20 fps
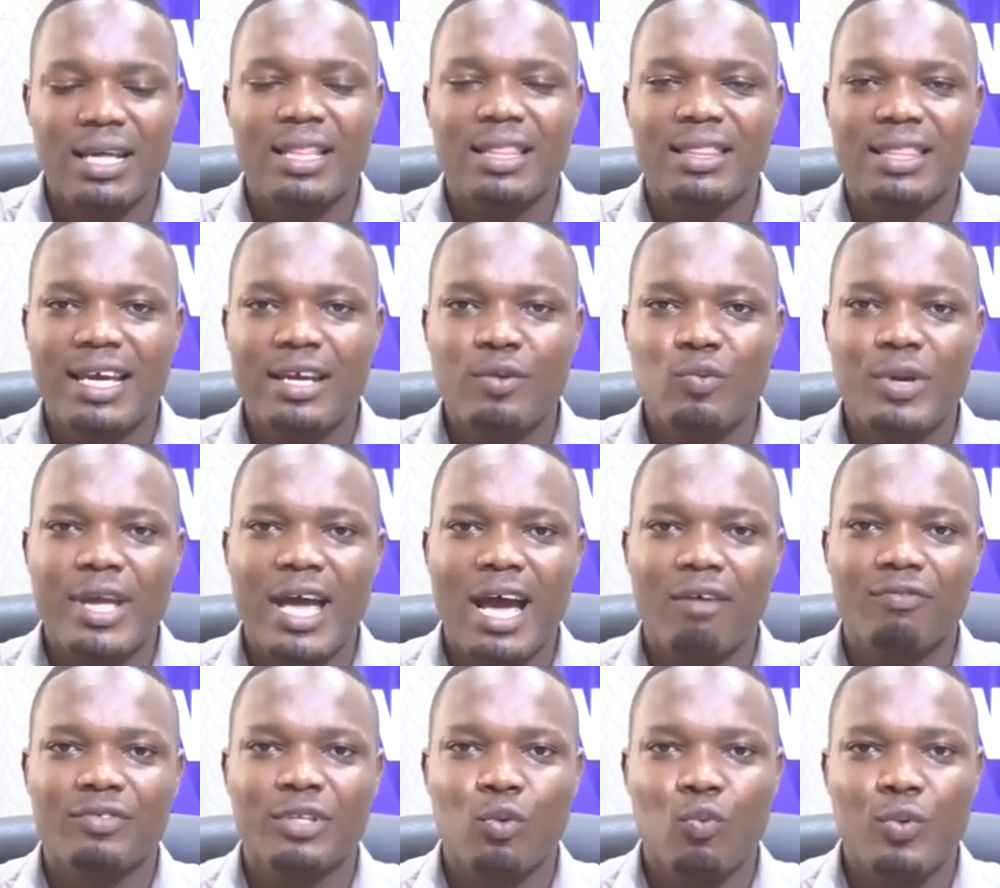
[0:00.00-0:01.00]
Then we
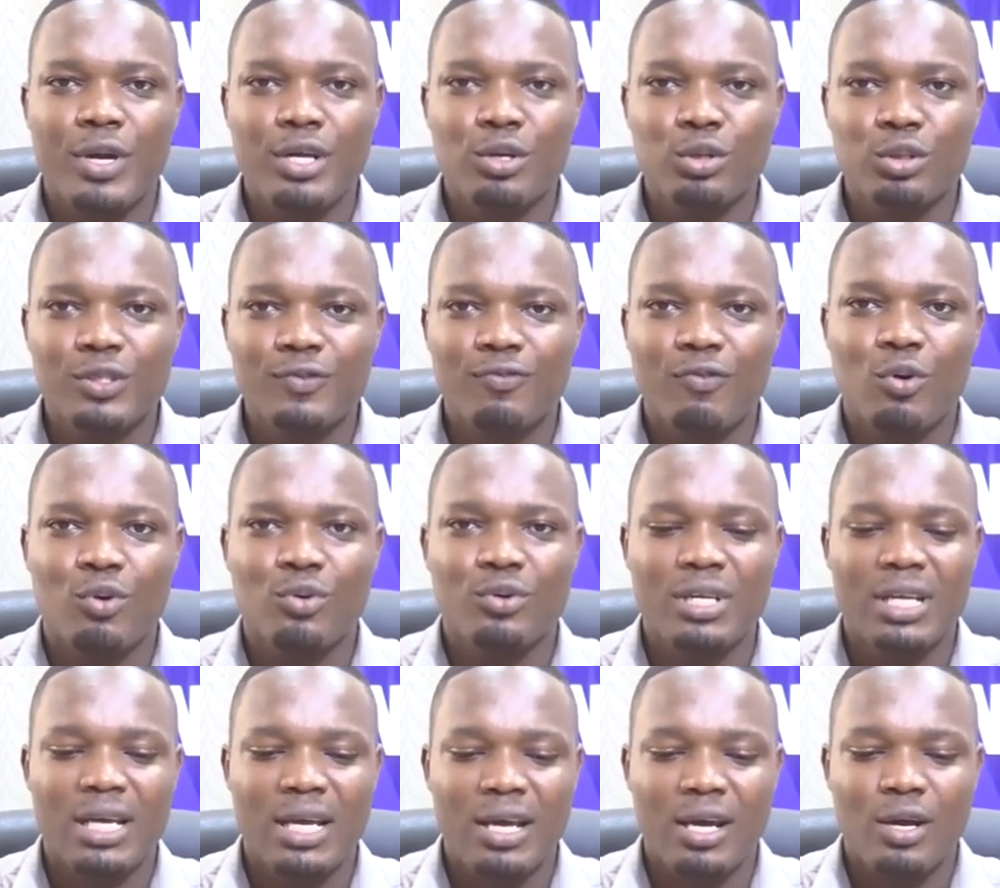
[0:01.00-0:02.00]
have the Windows
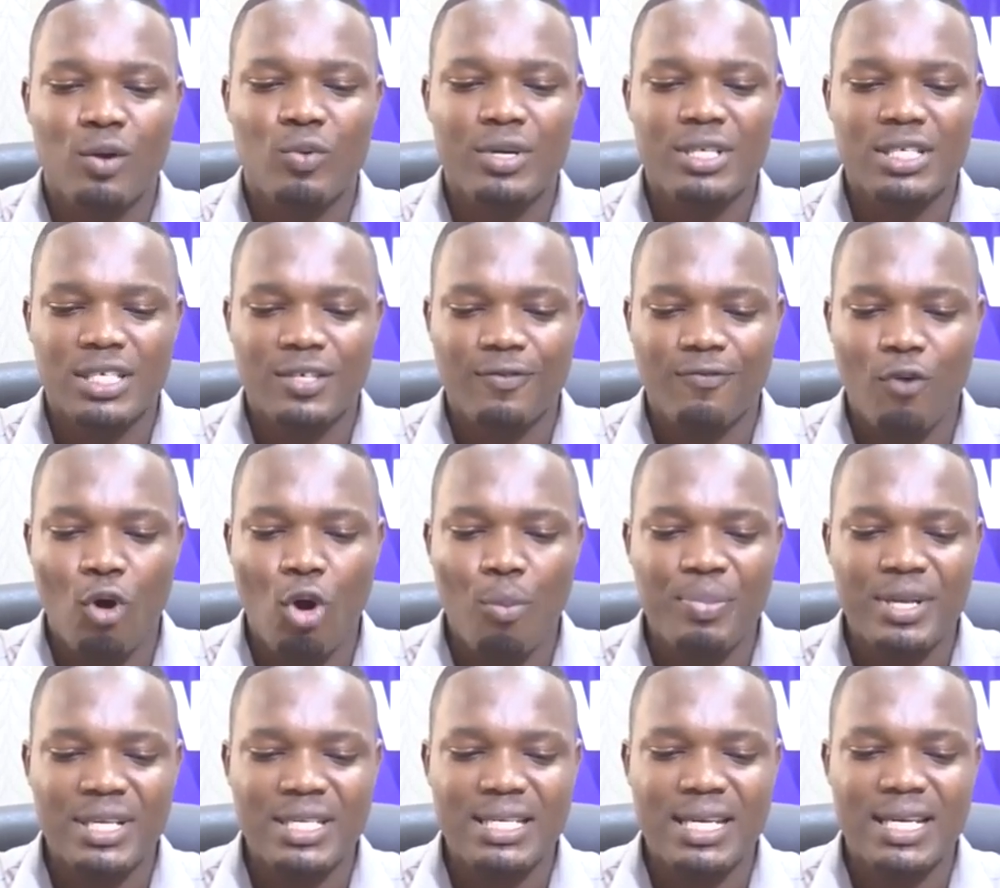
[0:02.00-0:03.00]
Phone, which is
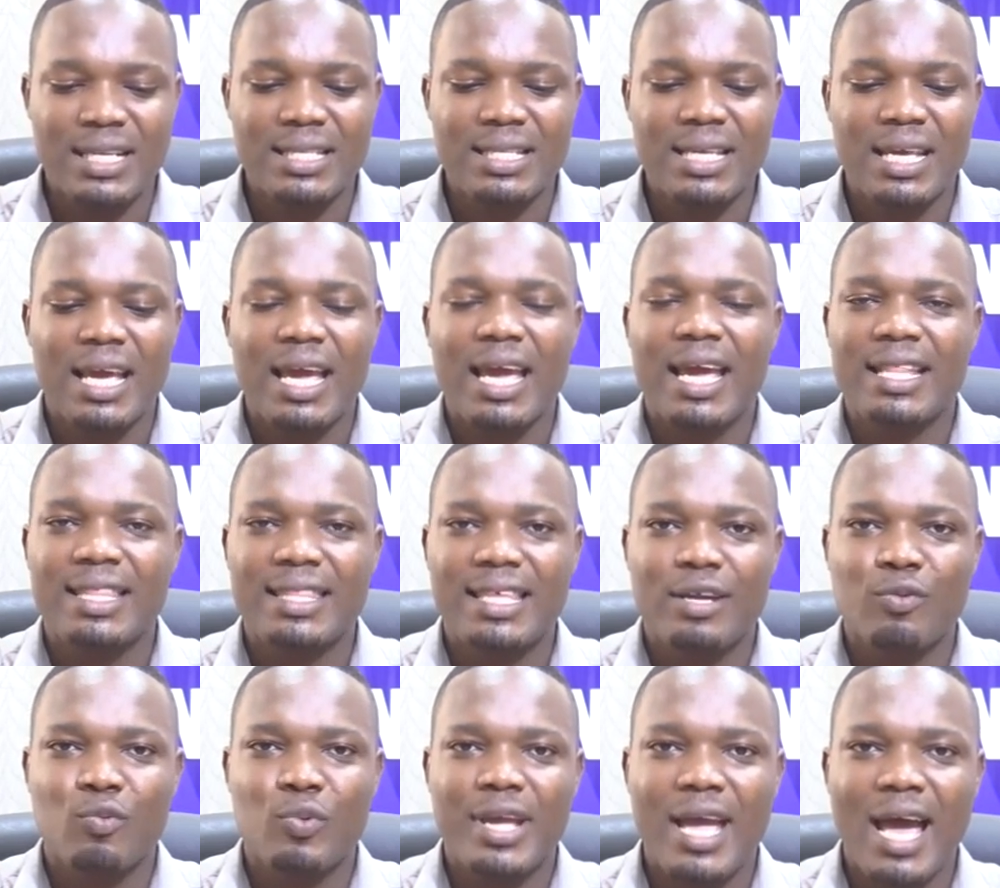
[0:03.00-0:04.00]
4%, and
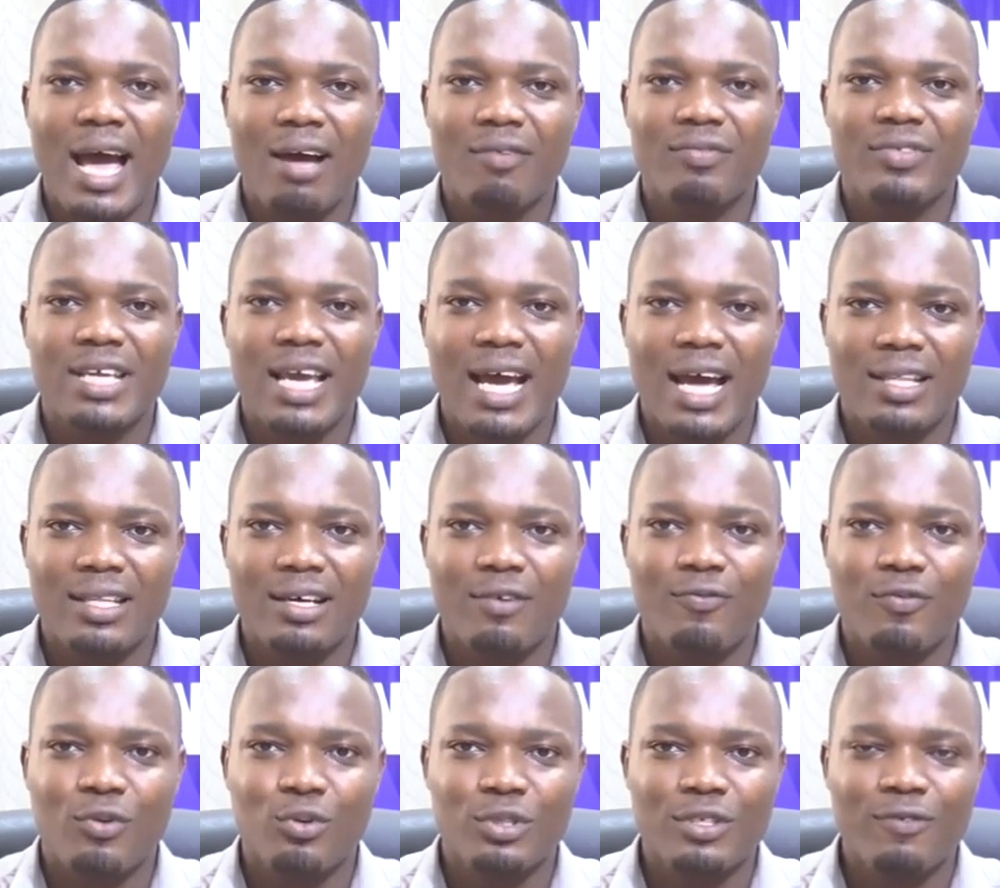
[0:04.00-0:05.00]
then we have the other
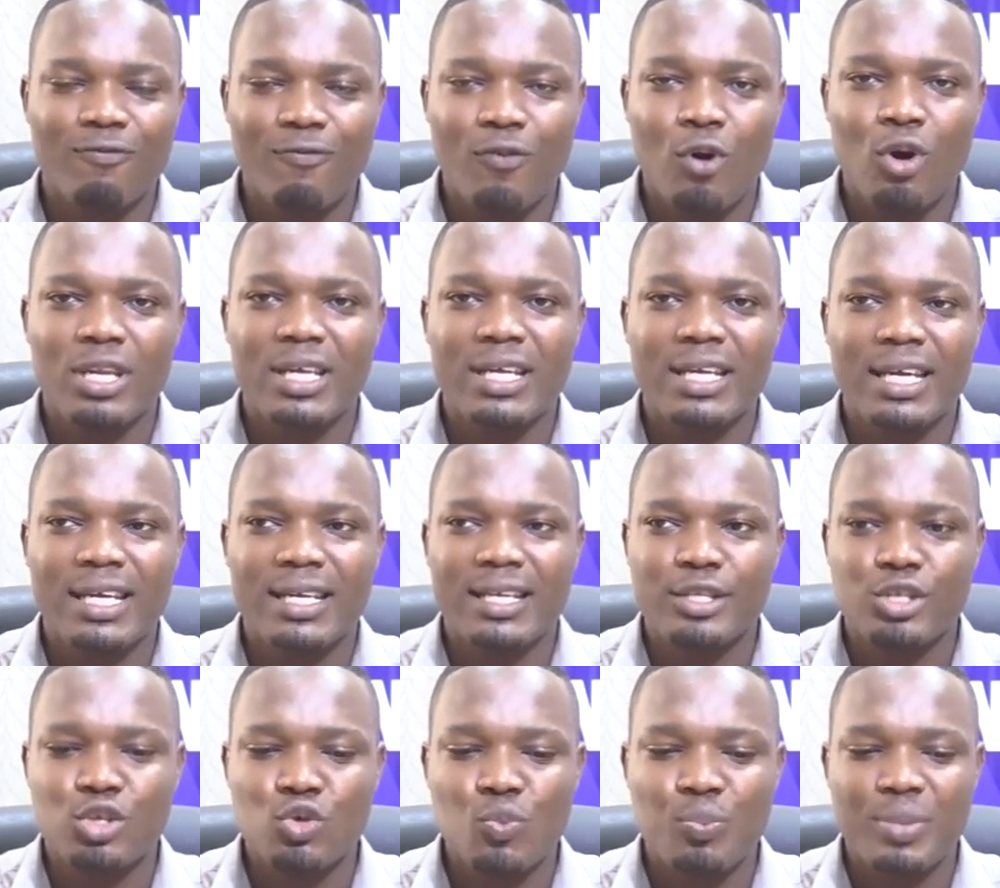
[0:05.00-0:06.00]
phones falling in
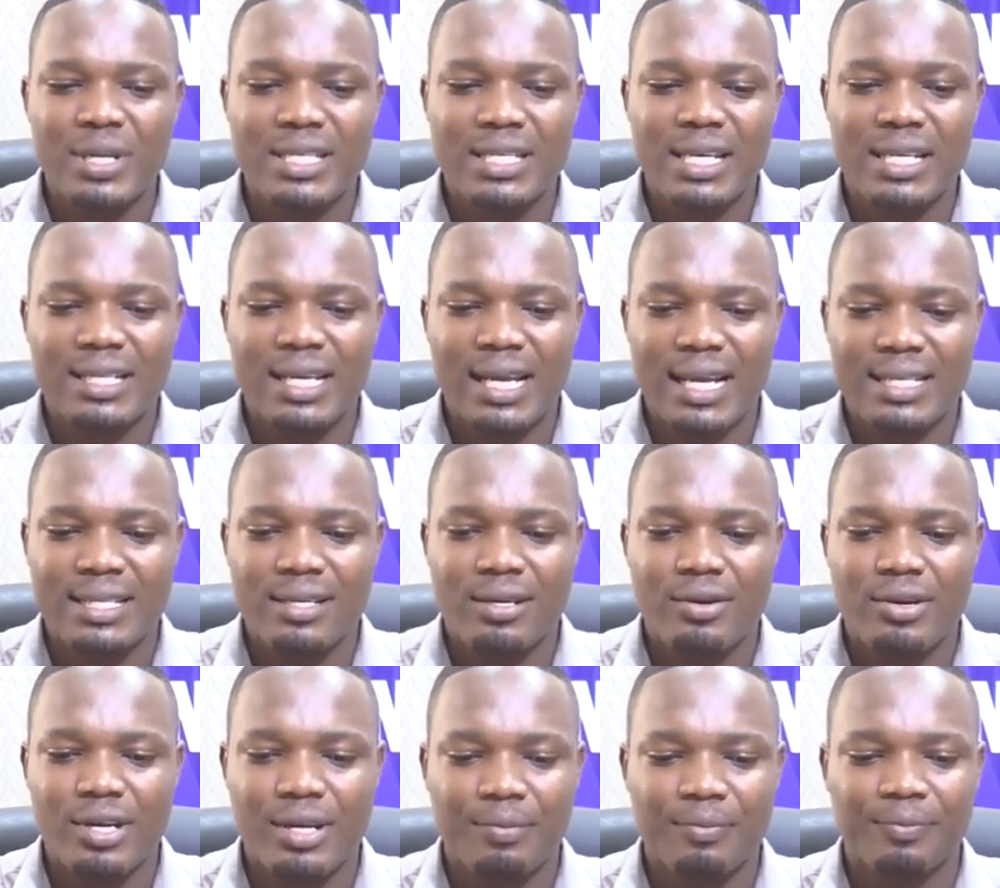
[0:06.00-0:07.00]
the 2%
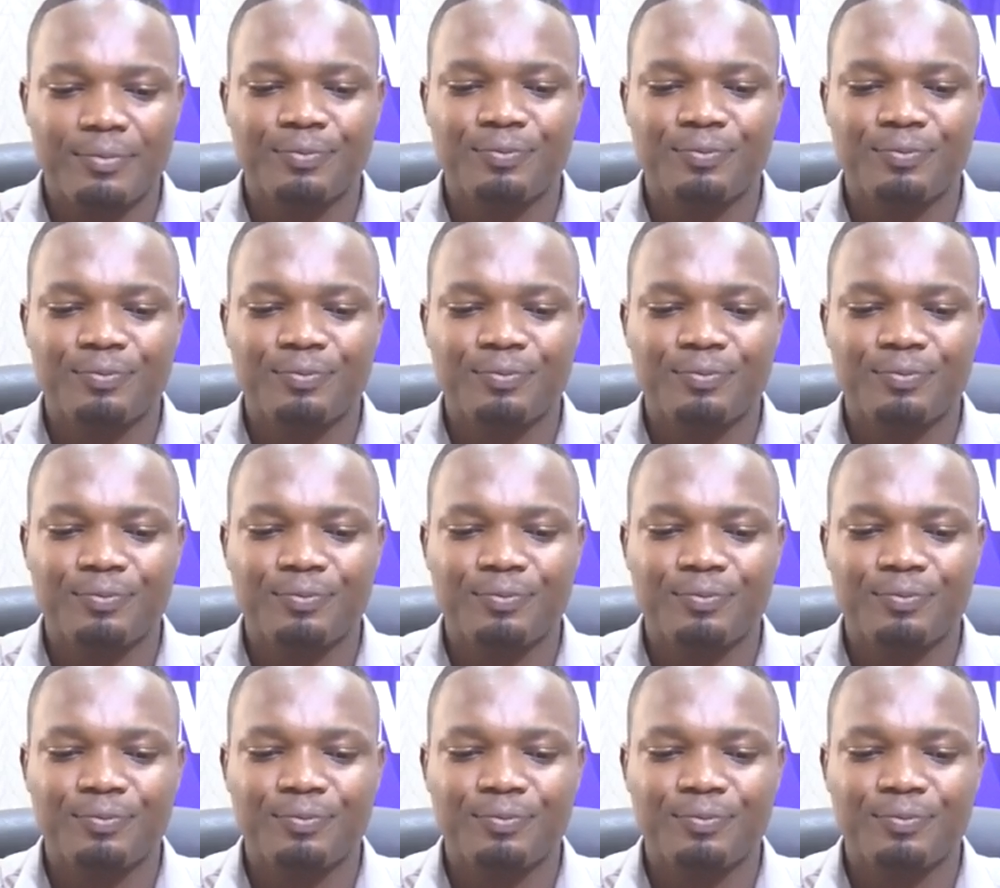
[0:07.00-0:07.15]
category.